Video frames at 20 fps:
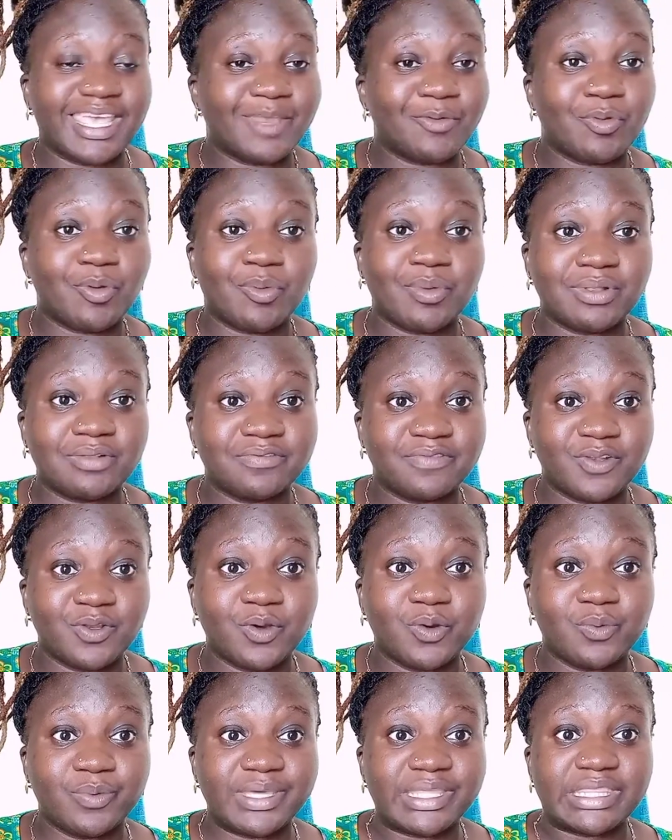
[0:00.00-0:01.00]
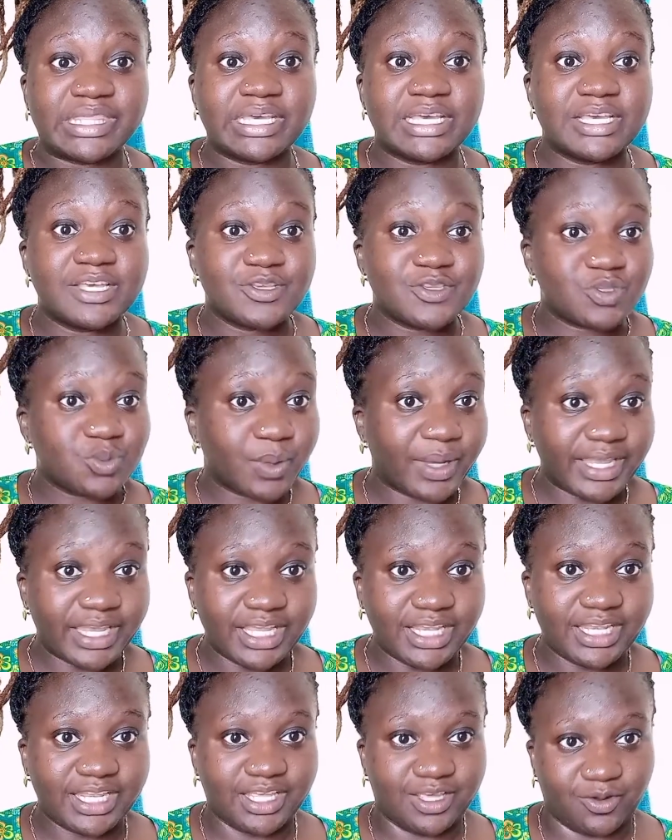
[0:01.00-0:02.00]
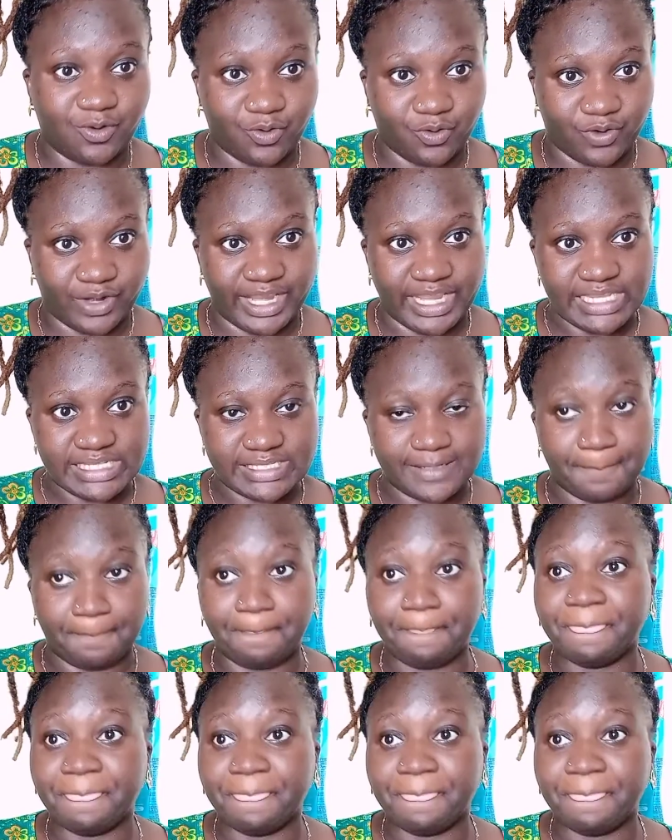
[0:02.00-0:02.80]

and we will flow with Swahili, all right?